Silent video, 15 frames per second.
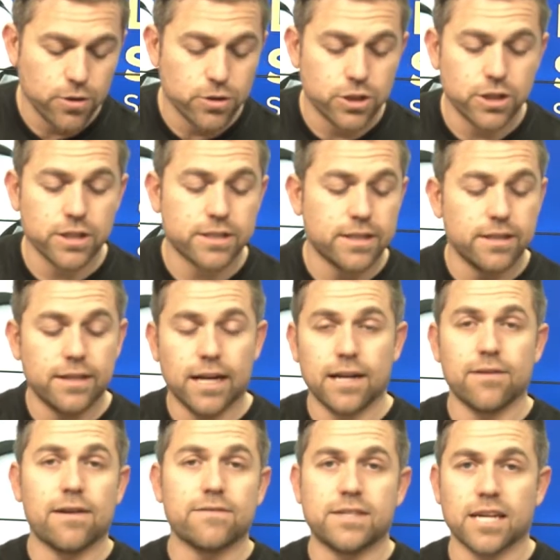You should just not
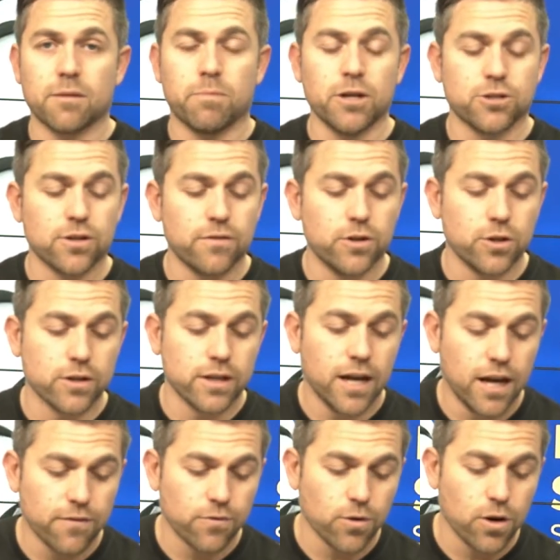even have to take a picture of it. You can
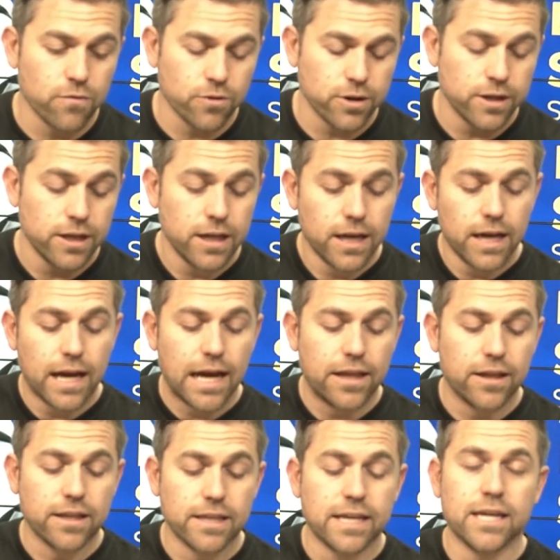hover over it,
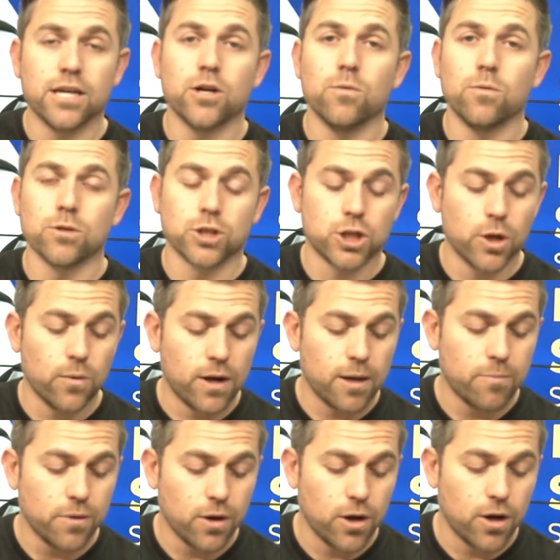and the link will show
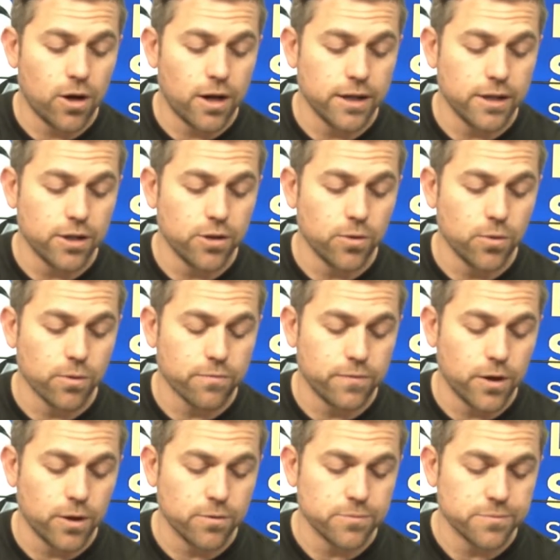up on your
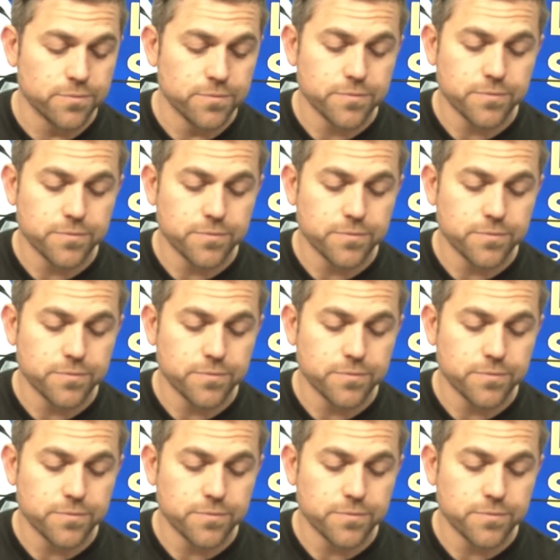phone.